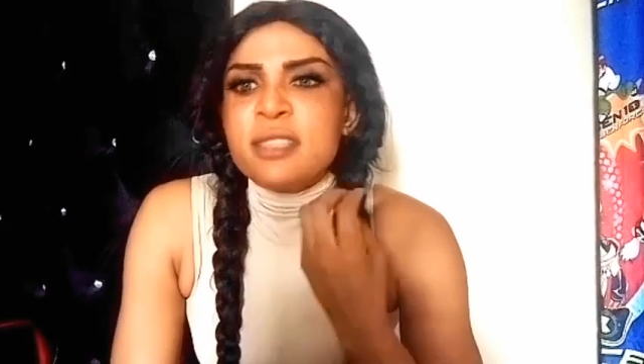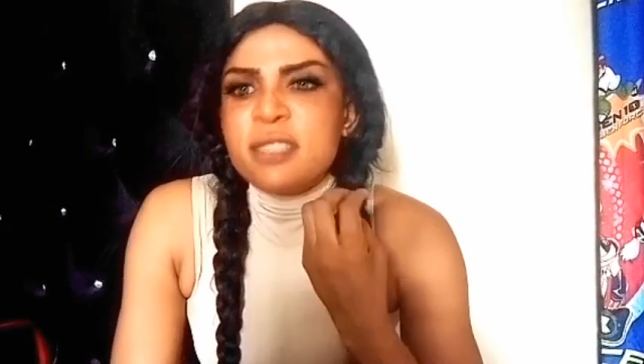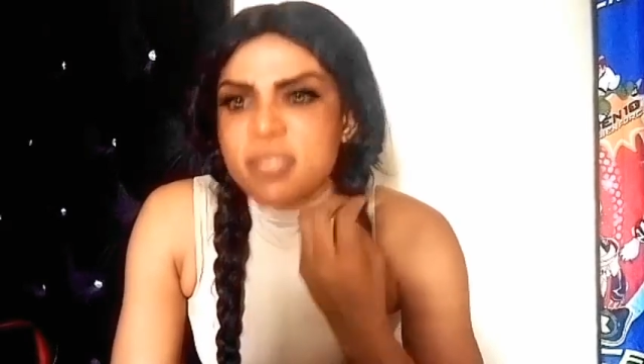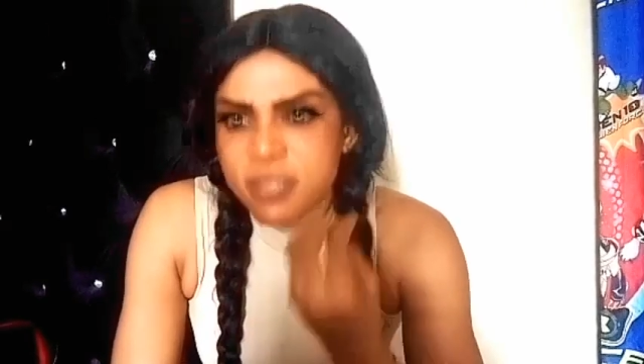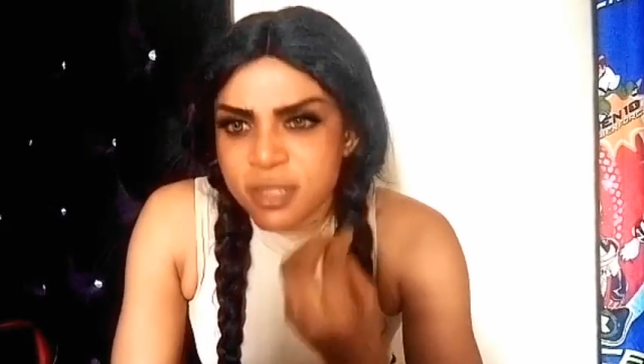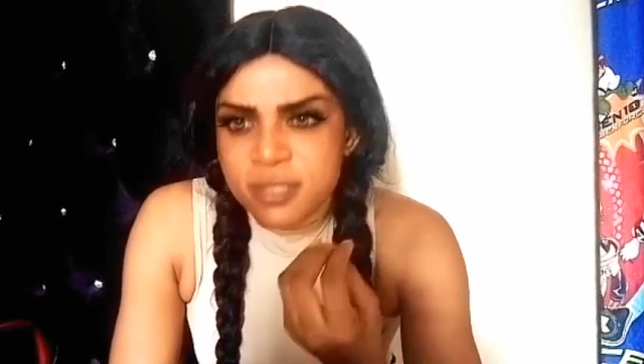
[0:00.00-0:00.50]

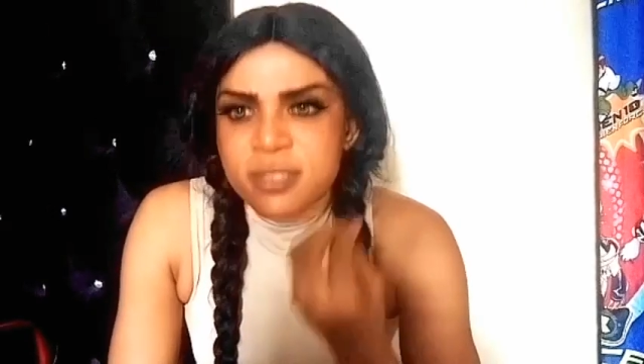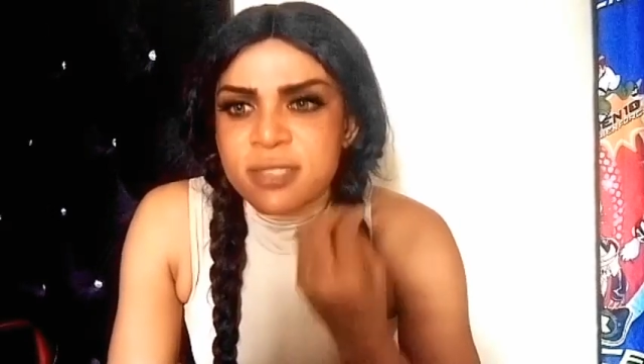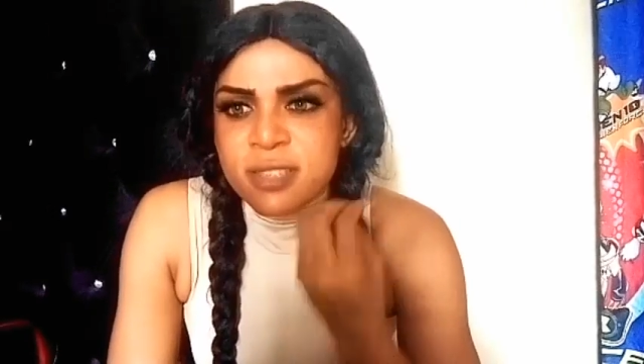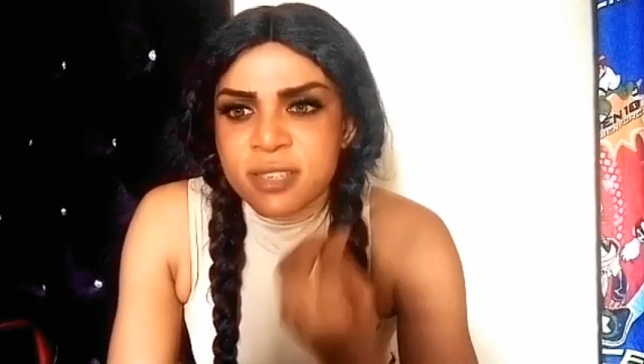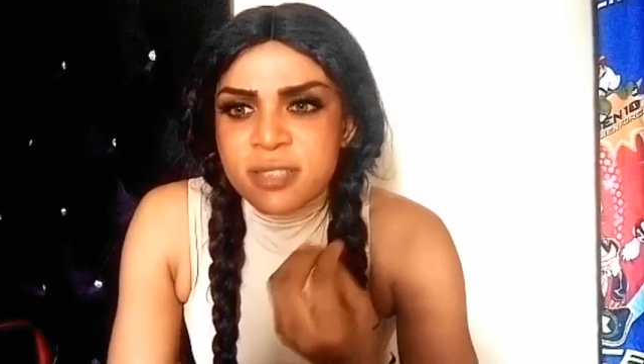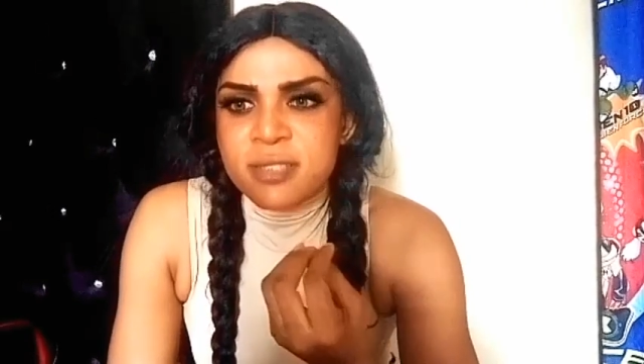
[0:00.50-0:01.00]
these
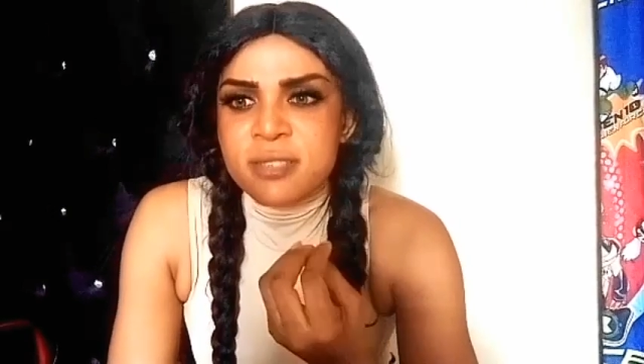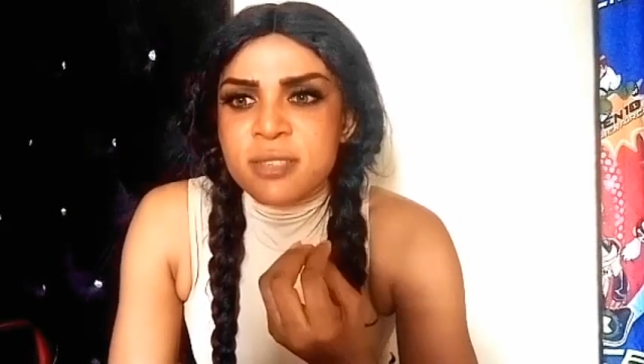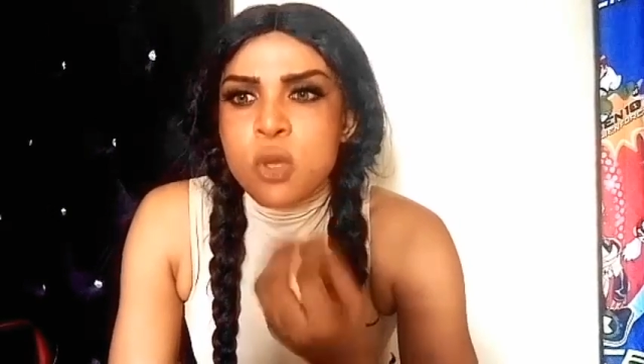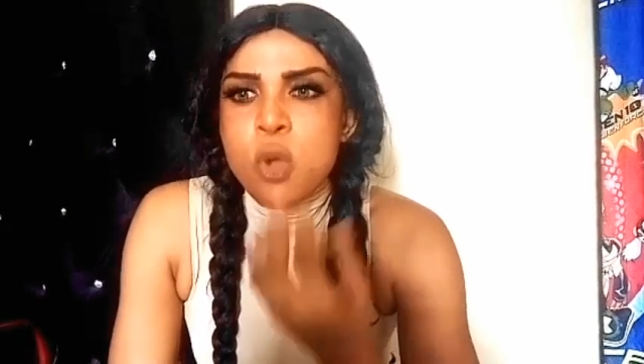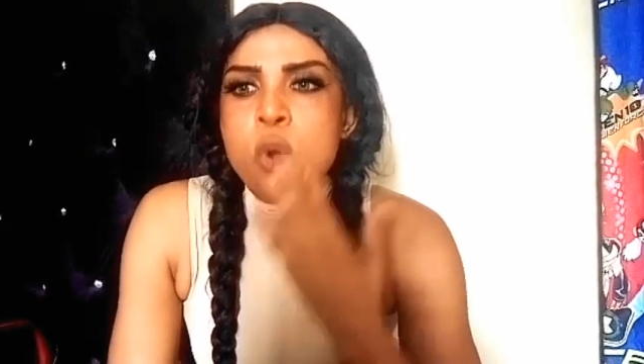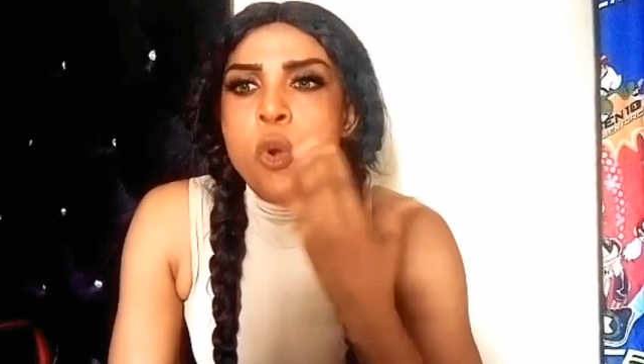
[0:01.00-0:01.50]
things
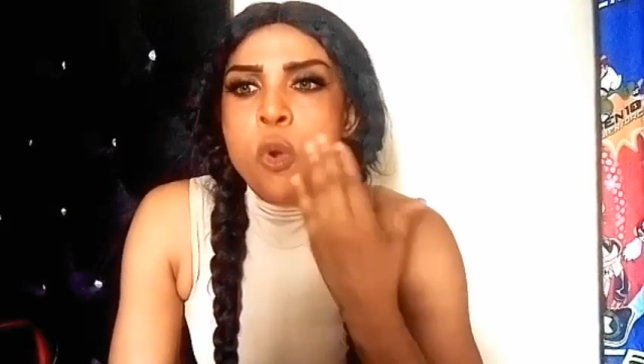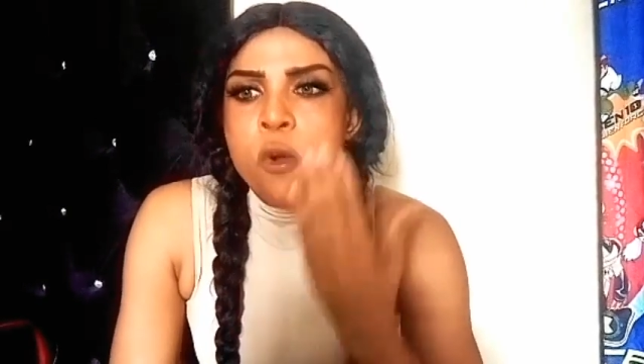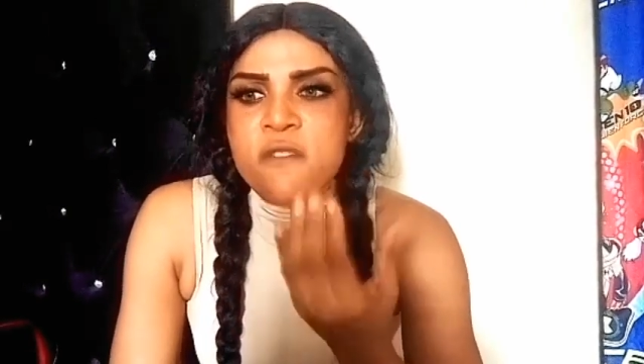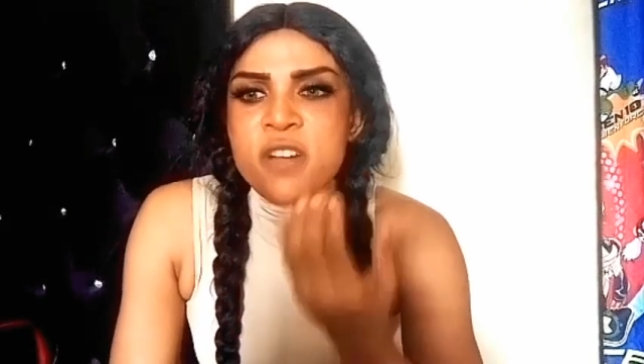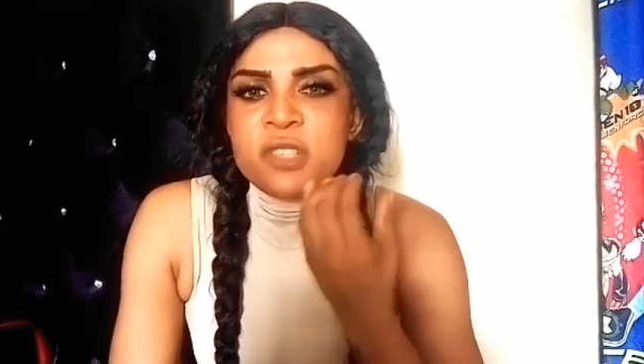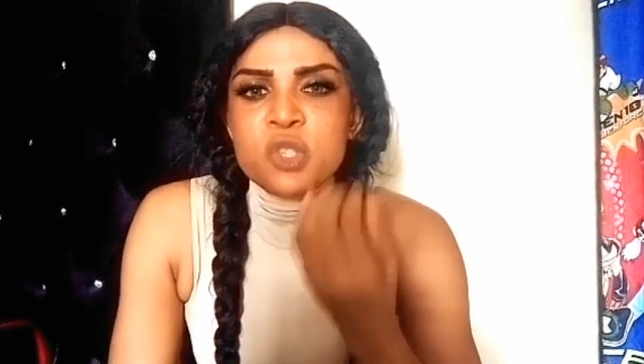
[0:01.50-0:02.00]

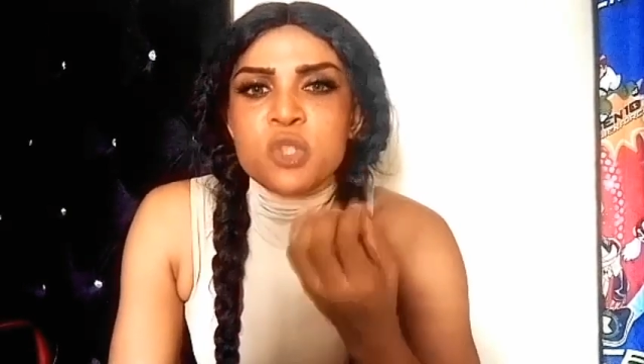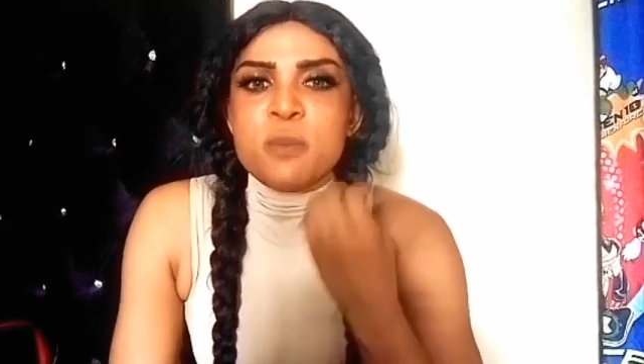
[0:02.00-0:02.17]
over to your